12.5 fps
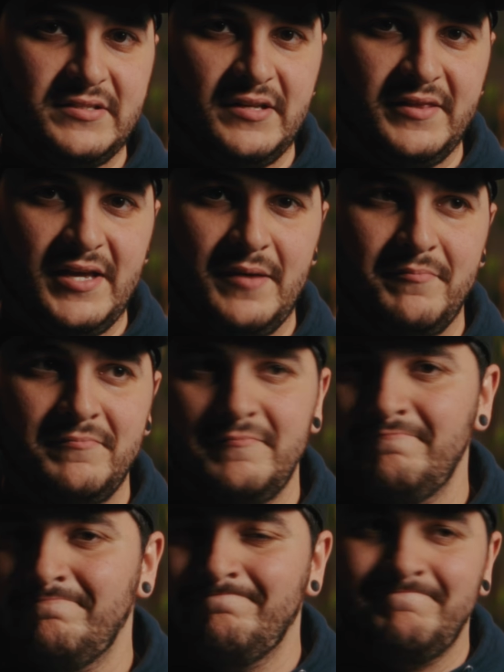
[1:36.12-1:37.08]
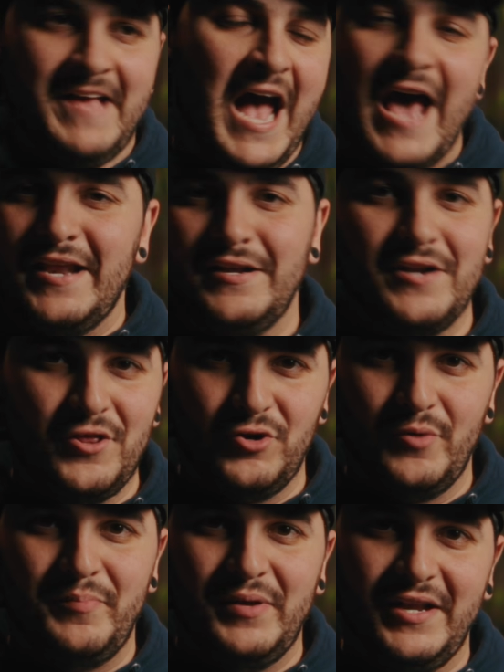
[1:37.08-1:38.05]
on them, adding
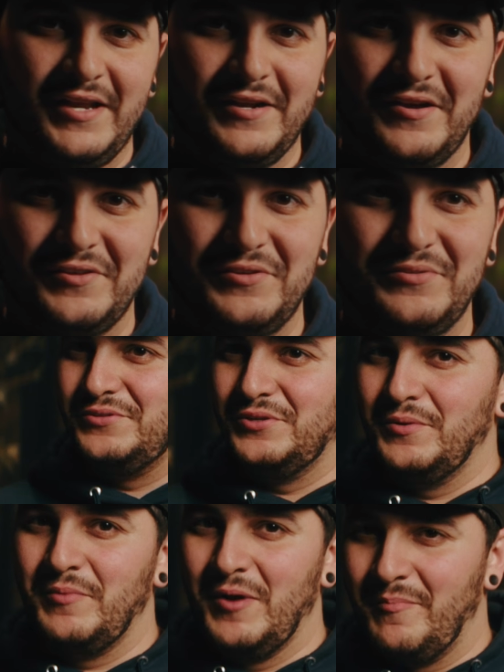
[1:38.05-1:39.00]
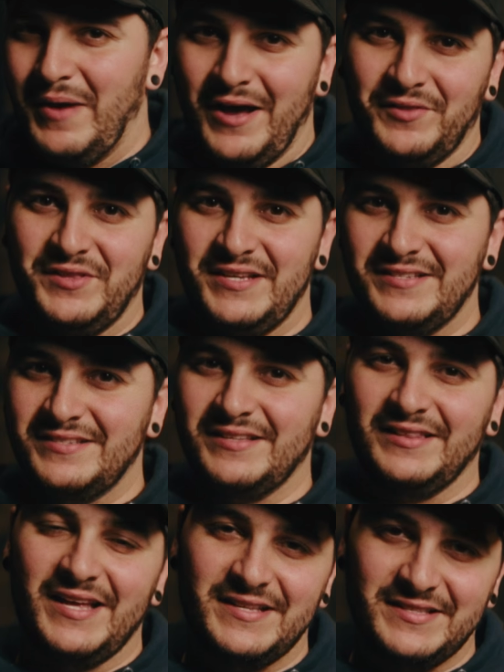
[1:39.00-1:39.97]
another opinion on YouTube about these
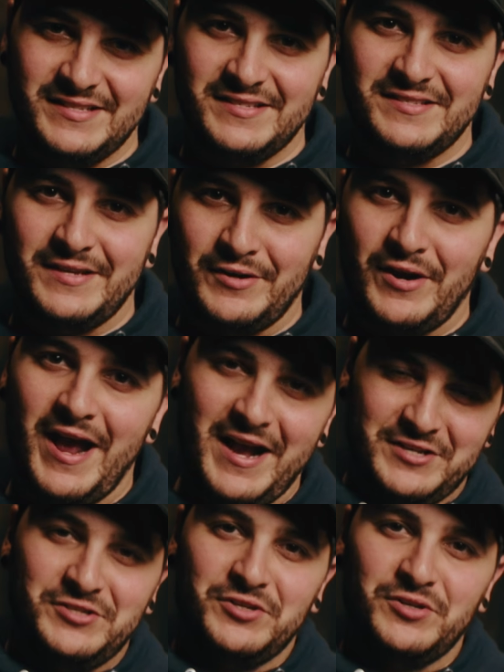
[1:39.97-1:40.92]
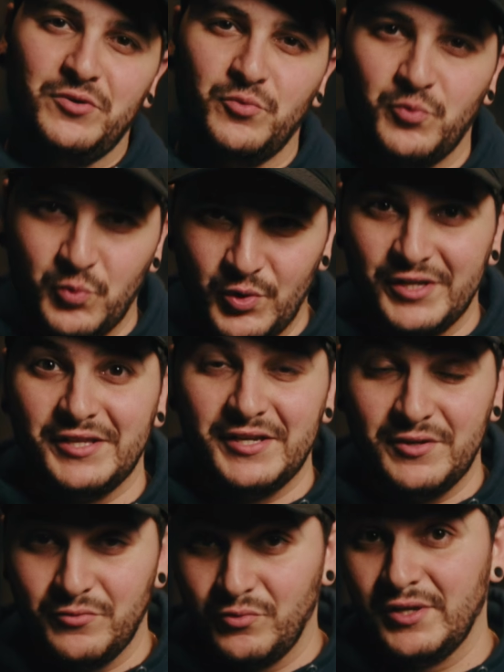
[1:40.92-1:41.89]
lenses that are actually
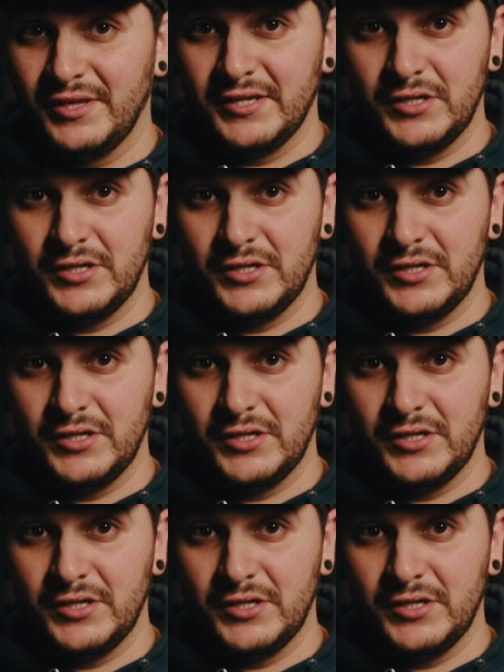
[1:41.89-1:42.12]
really, really